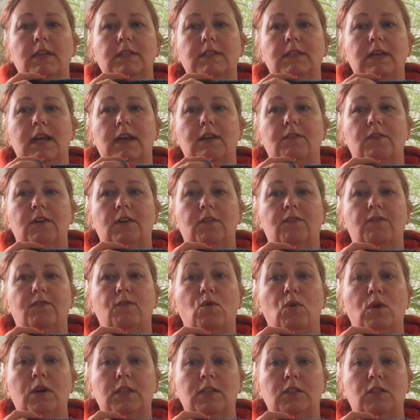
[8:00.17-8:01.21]
kind of a
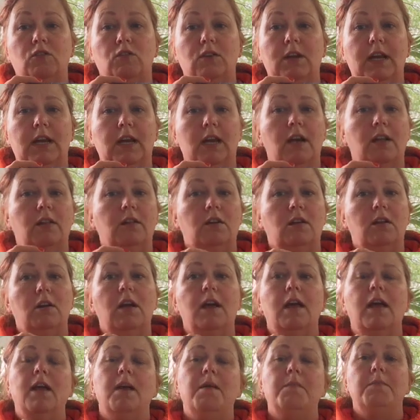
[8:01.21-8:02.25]
forest green color,
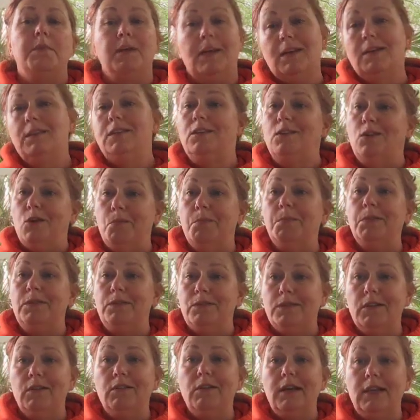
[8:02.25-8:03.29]
because, you know, blues
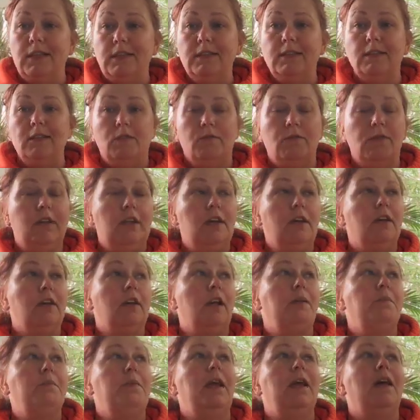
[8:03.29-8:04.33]
and greens look really good
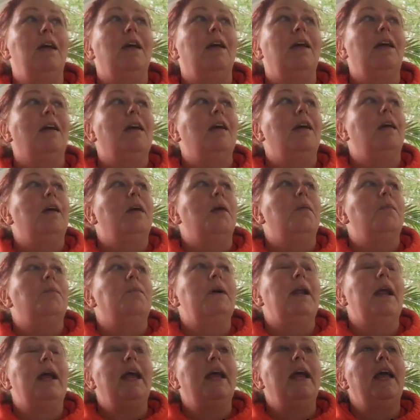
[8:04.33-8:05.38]
on me.
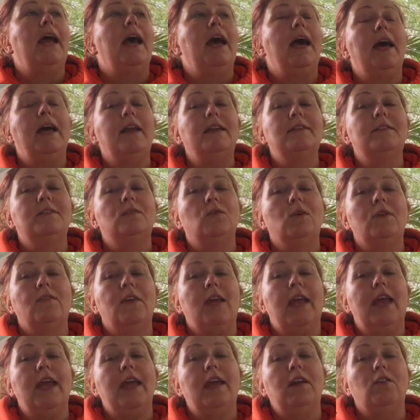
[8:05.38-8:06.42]
But I had sort of a
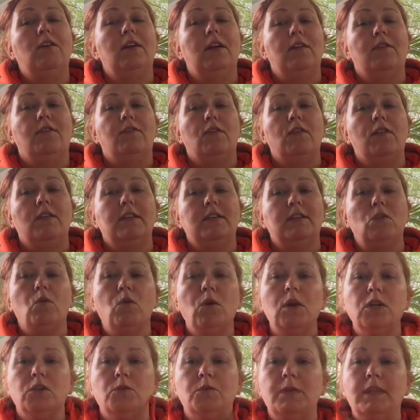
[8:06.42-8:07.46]
hankering for this
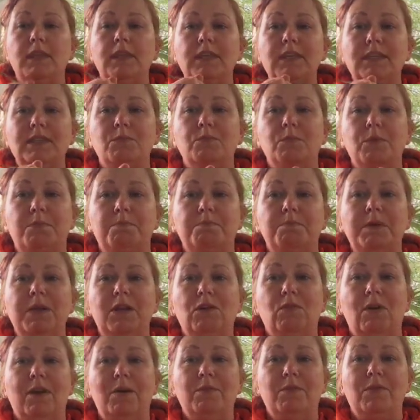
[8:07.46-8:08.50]
orange. Wouldn't this be
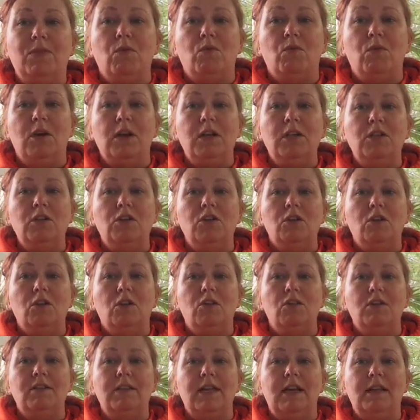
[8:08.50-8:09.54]
great with orange? Or
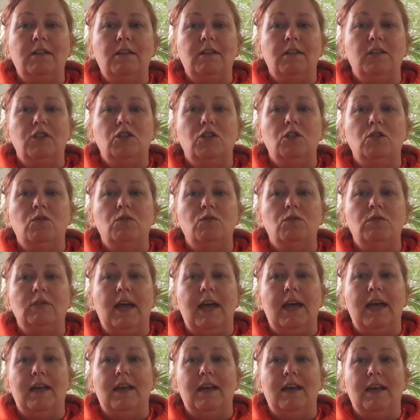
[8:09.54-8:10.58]
does that look too
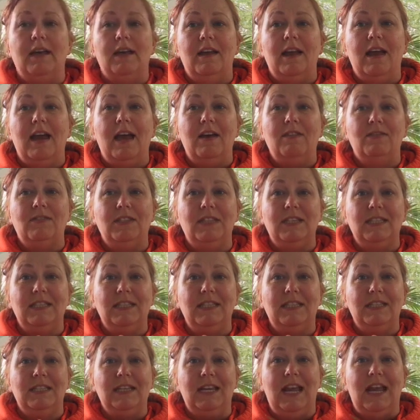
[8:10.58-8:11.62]
like FC
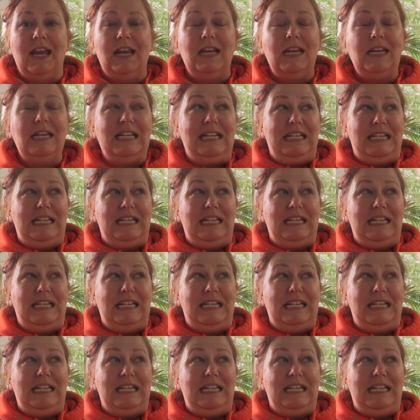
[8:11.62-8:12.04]
Cincinnati?